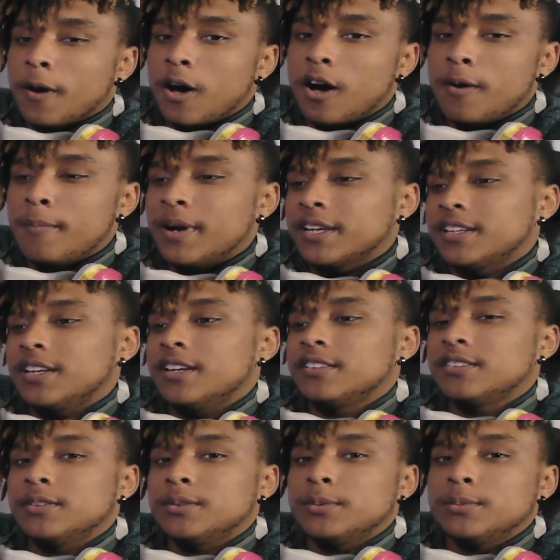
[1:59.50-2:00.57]
All my
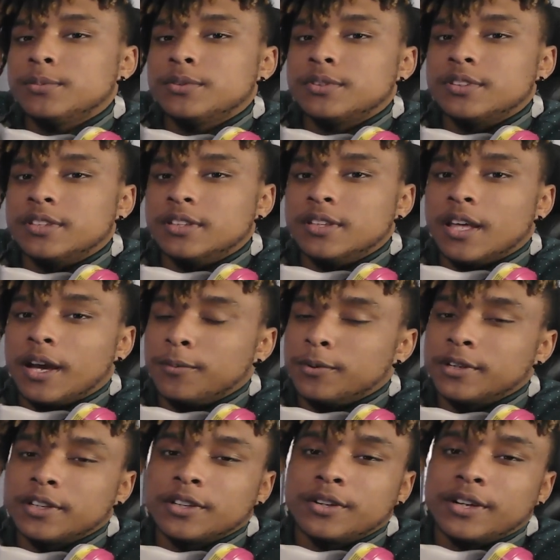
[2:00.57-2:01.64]
customs, I
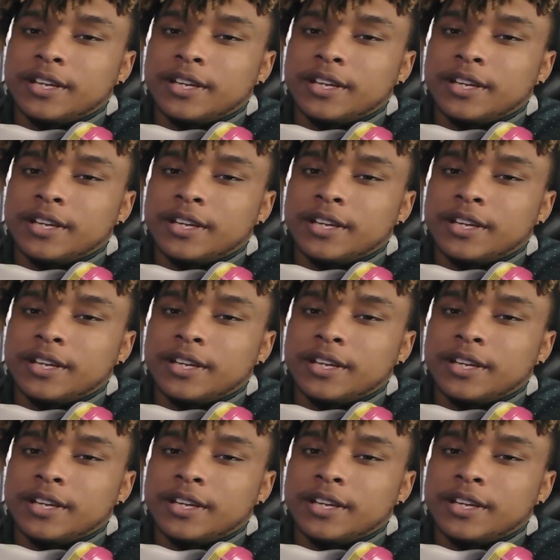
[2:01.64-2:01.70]
want to go